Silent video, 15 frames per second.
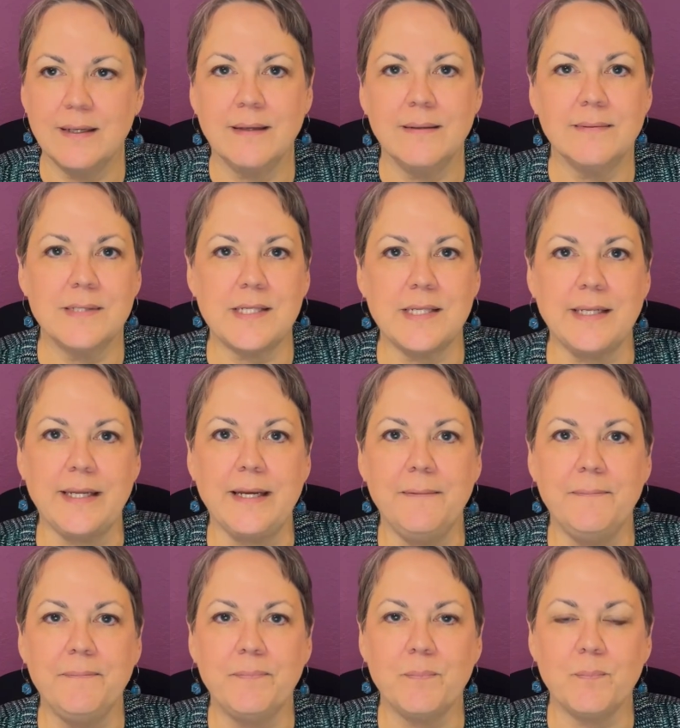Cindy,
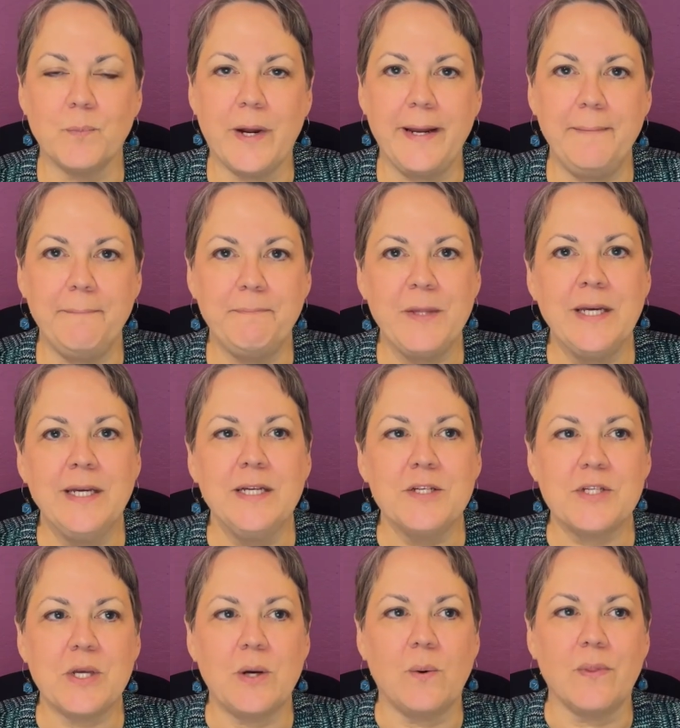right?
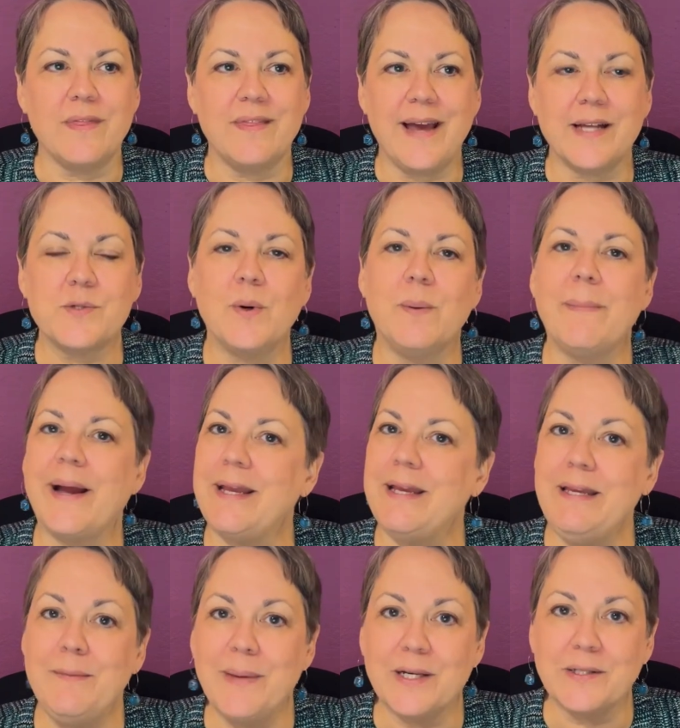So that's what my
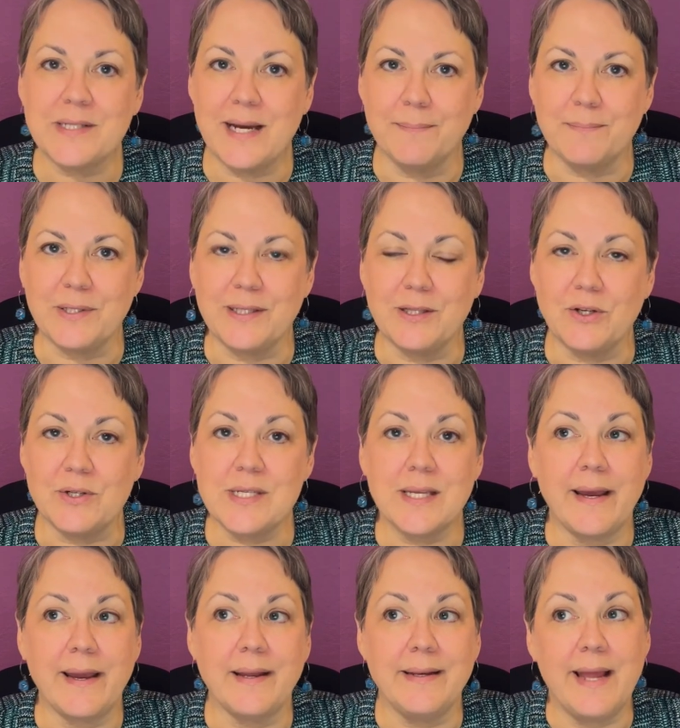email template looks
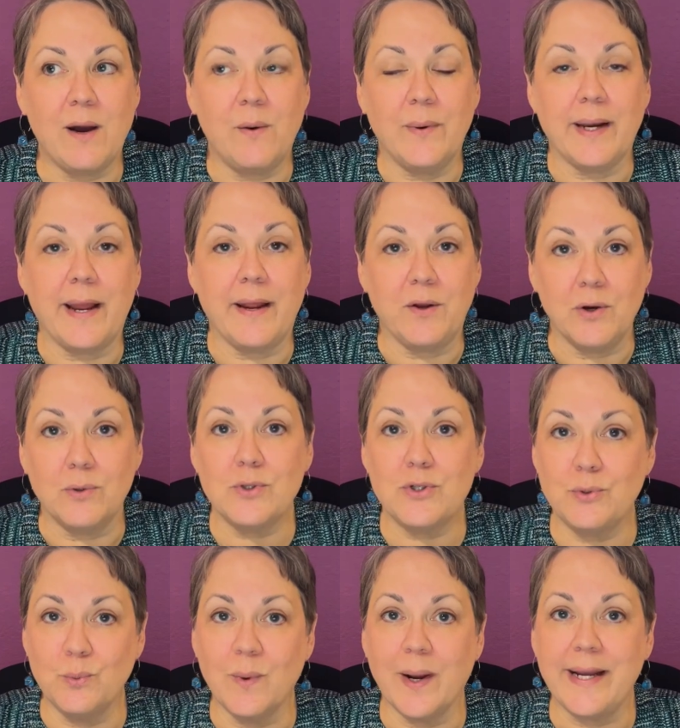like. Now, when I go
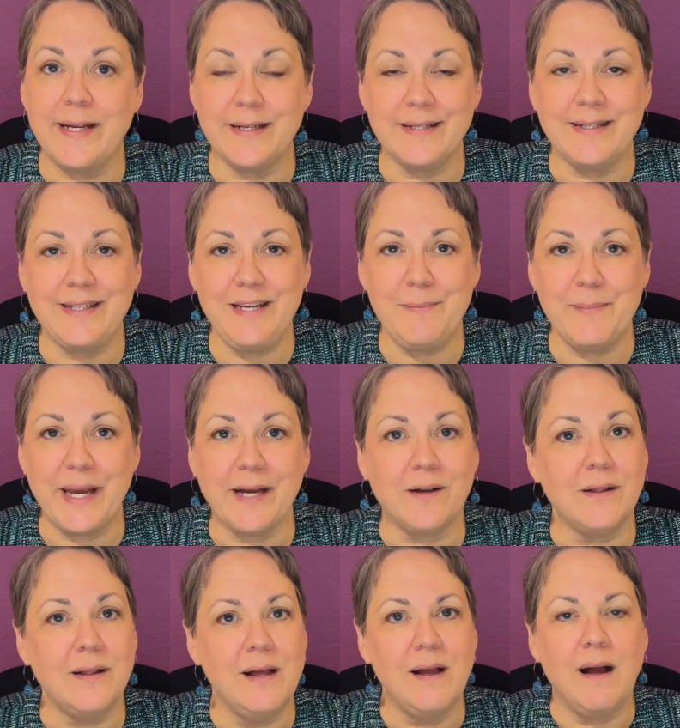to write an
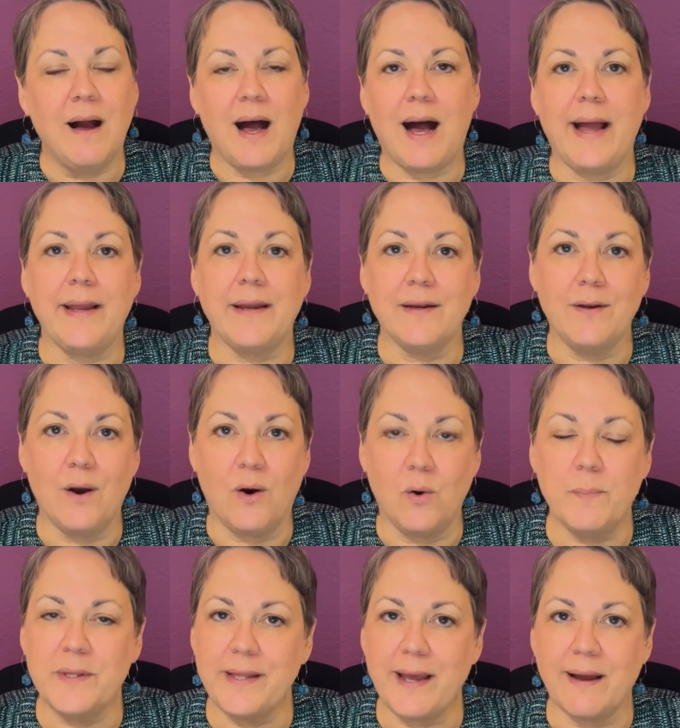email, I can
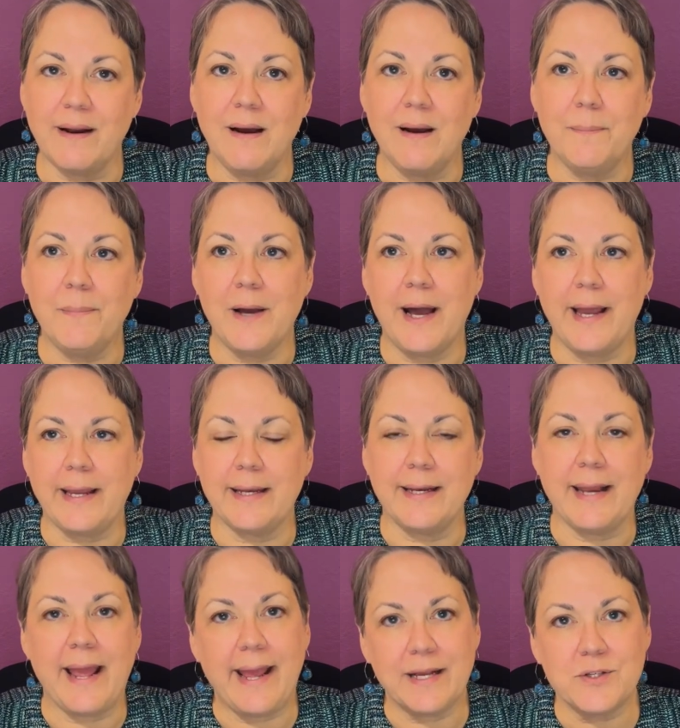open that up. I can
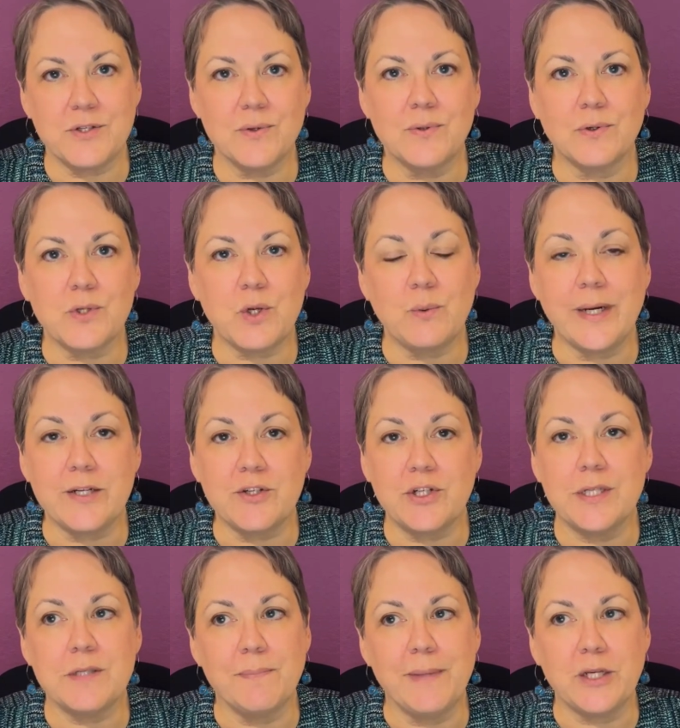answer those
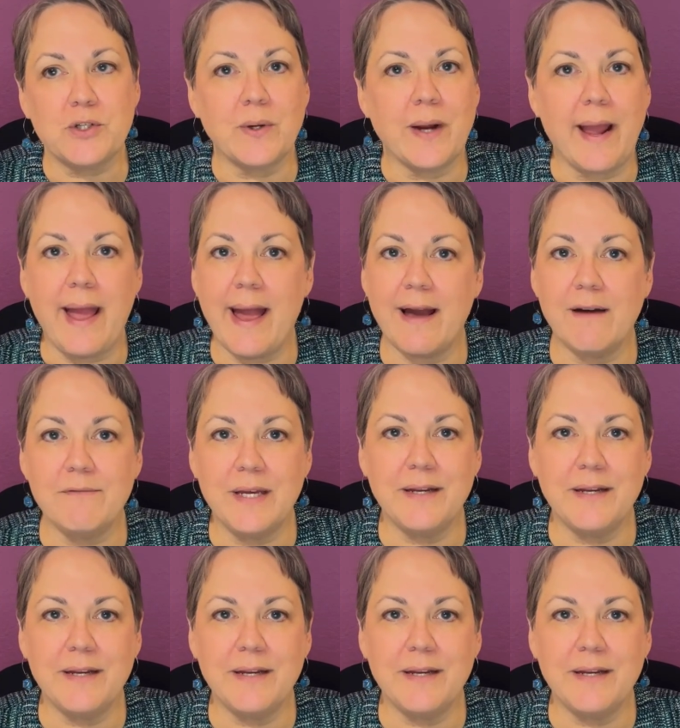questions, make sure I have that